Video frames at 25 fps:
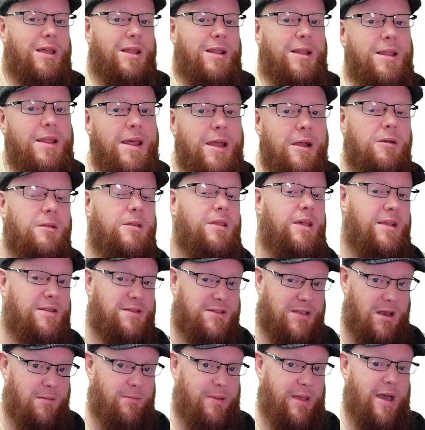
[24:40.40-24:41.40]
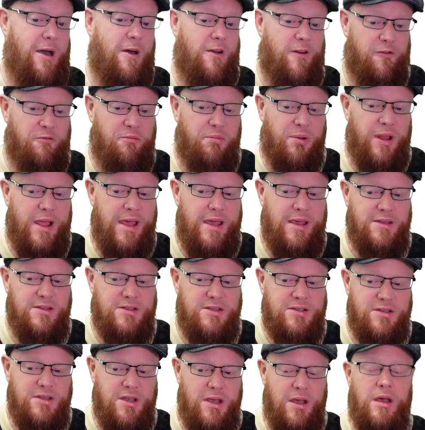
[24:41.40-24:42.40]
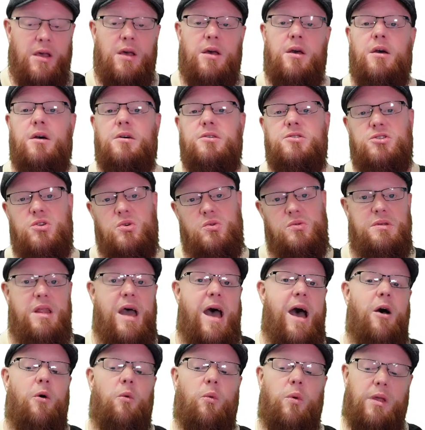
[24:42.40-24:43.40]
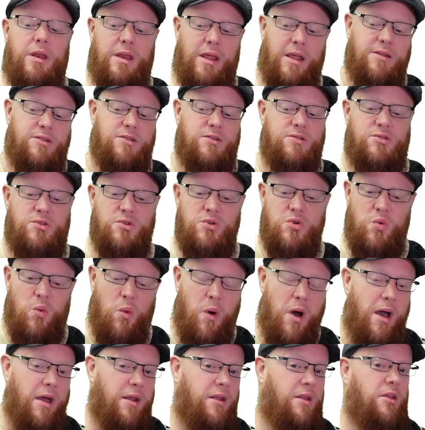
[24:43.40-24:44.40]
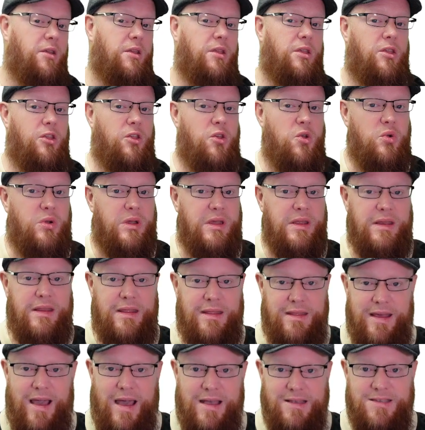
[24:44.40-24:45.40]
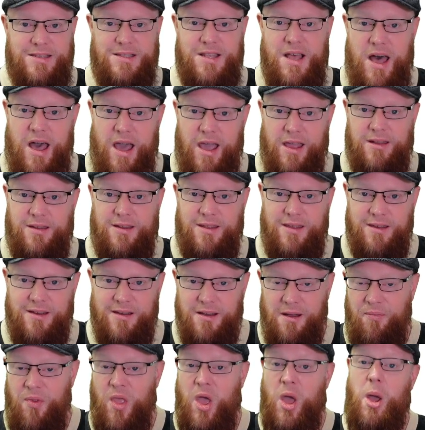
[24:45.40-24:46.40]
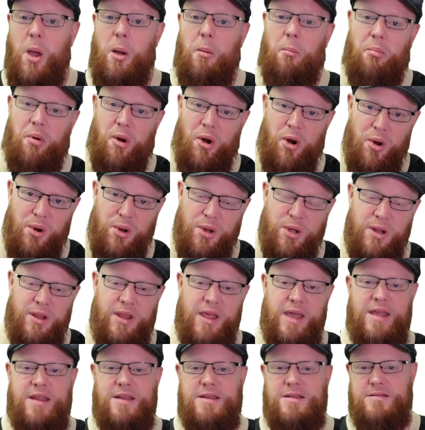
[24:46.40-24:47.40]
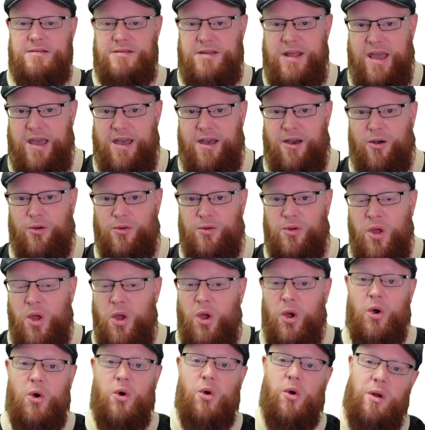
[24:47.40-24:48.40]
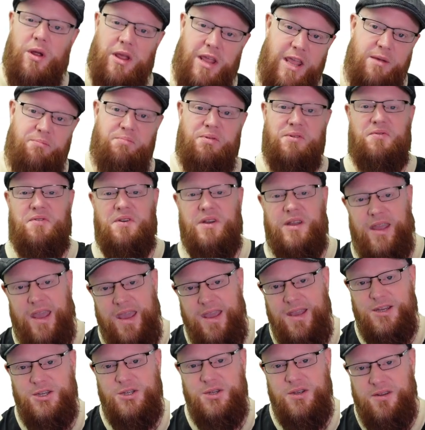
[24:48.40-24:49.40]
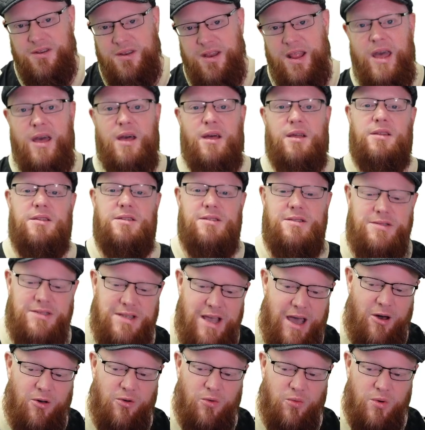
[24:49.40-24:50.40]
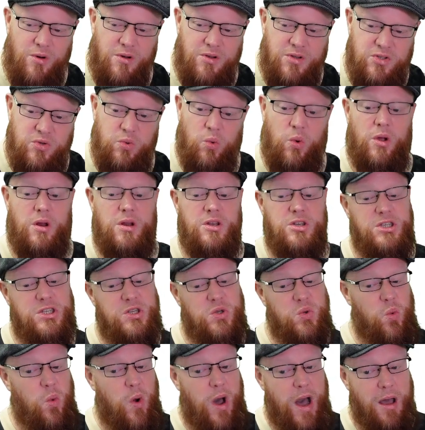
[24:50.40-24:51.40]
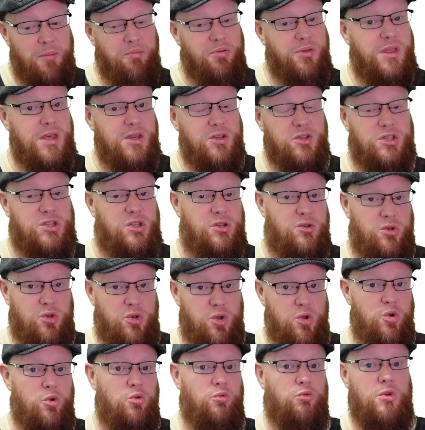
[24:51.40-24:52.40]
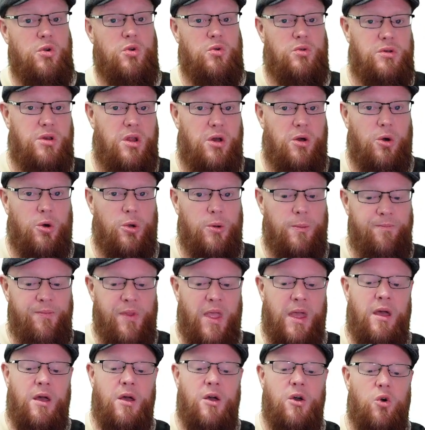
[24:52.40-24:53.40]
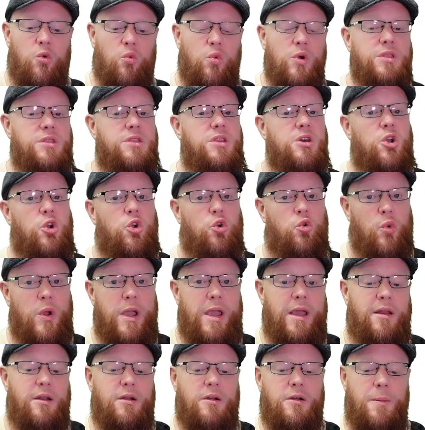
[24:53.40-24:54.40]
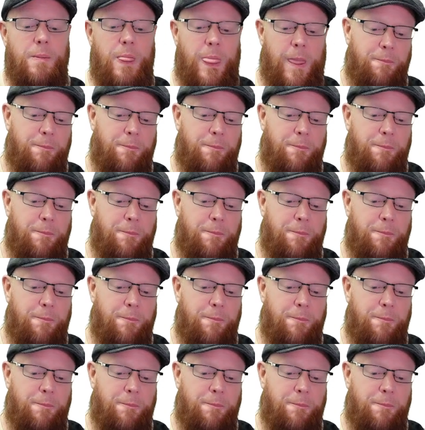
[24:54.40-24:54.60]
Clearly, it's going to be out of place. So now we need to do what? You can guess the idea. Percolate down or heapification downwards. We're going to swap this new root node with the greater